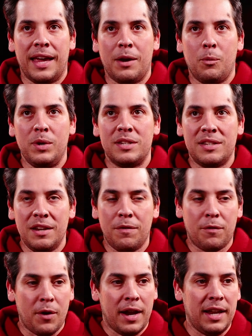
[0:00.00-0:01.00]
Like, we see
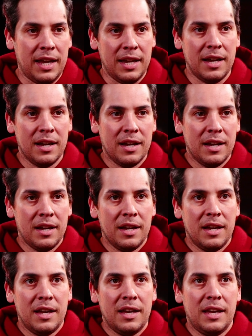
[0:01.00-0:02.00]
Freddie,
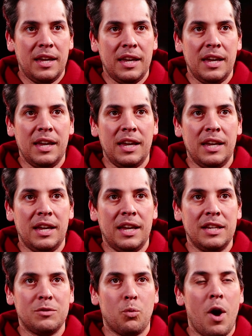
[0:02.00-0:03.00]

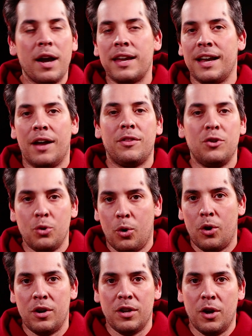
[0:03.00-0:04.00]
he's walking out the
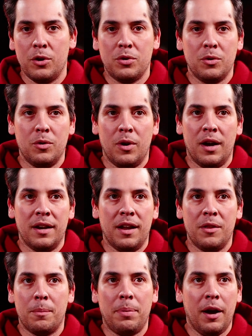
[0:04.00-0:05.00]
door to go to
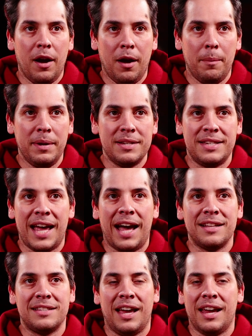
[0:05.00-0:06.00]
another pub. His
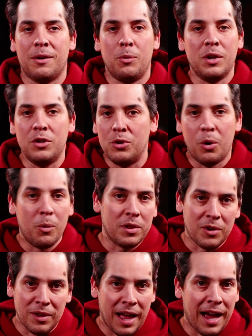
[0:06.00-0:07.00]
dad's like, "What are you doing
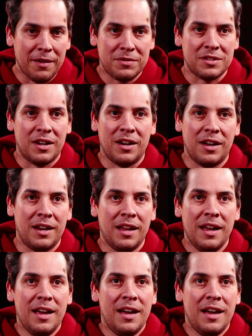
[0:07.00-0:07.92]
with your life, son?